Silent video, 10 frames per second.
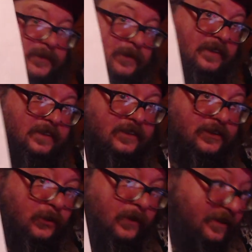did the
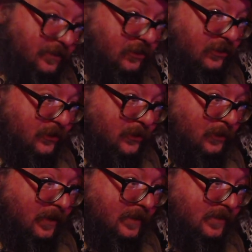Grinch
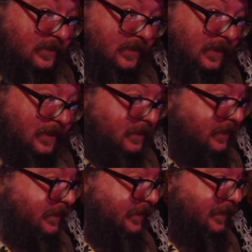once on
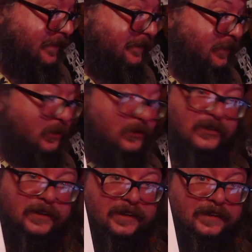
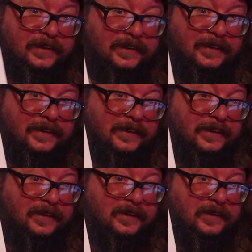Cozy
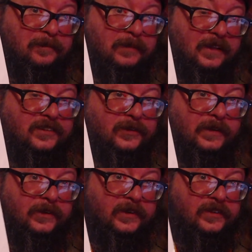Lustery
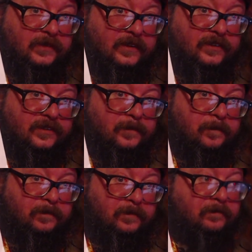Christmas,
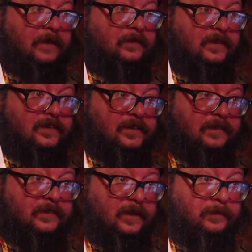made by the
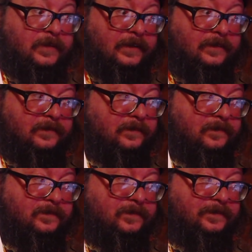same company.
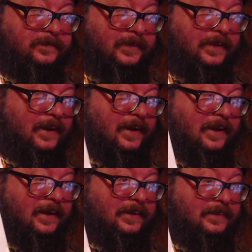
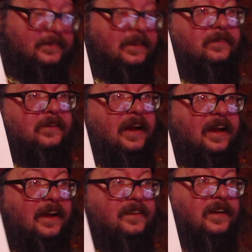Uh, same,
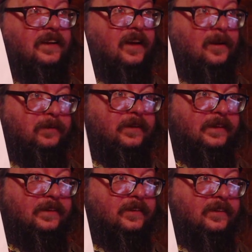I, I say company,
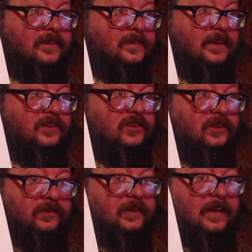they're an extension
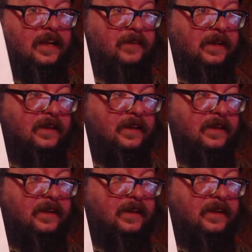of Konami.